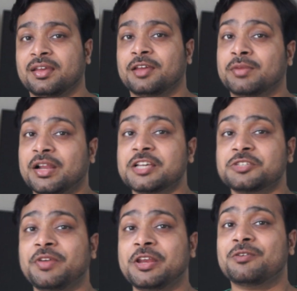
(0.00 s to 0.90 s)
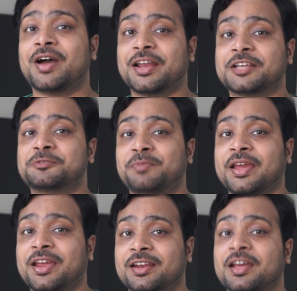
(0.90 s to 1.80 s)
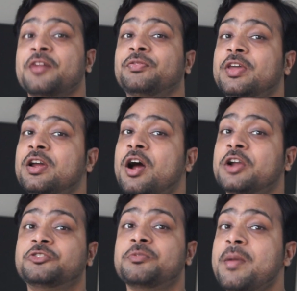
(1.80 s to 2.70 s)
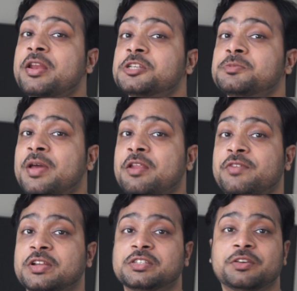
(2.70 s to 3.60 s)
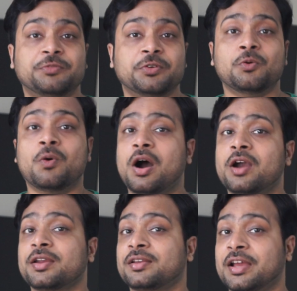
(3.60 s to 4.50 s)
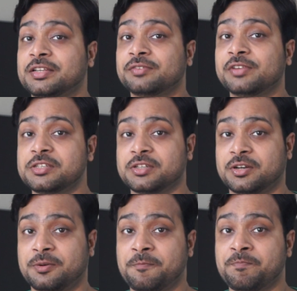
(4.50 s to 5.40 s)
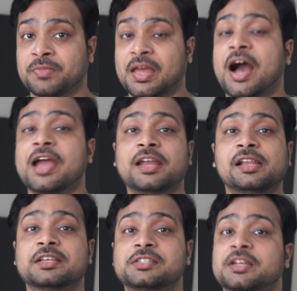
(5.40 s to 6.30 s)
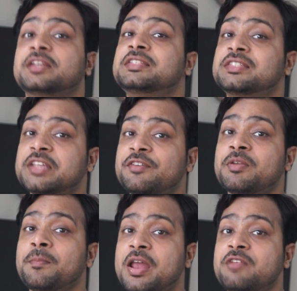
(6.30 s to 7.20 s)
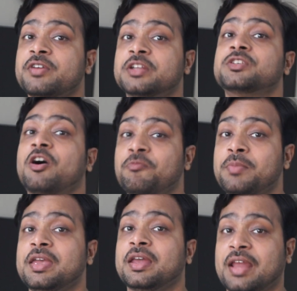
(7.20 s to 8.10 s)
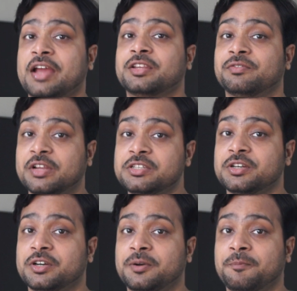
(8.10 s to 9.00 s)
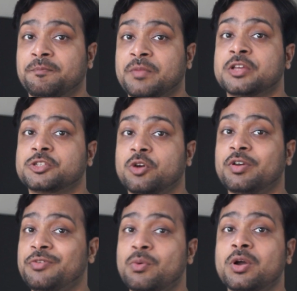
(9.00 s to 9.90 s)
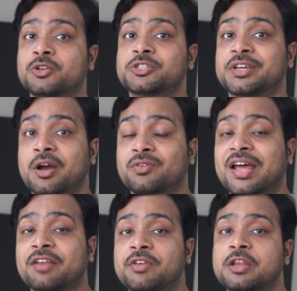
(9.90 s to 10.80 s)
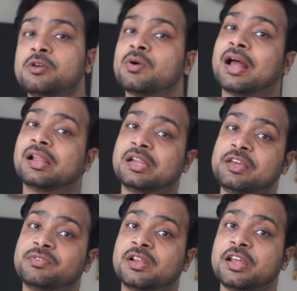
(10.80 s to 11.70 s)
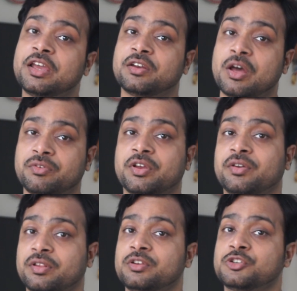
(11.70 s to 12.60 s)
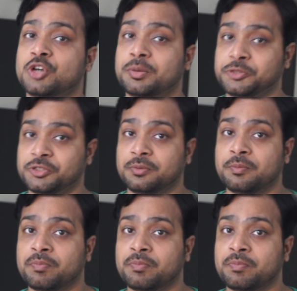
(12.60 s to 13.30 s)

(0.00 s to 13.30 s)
In my last video, I had explained there are tremendous benefits if you are an active listener. I had listed 7 benefits of being an active listener. So if you want to check out that video, I'll leave the link down here in the description.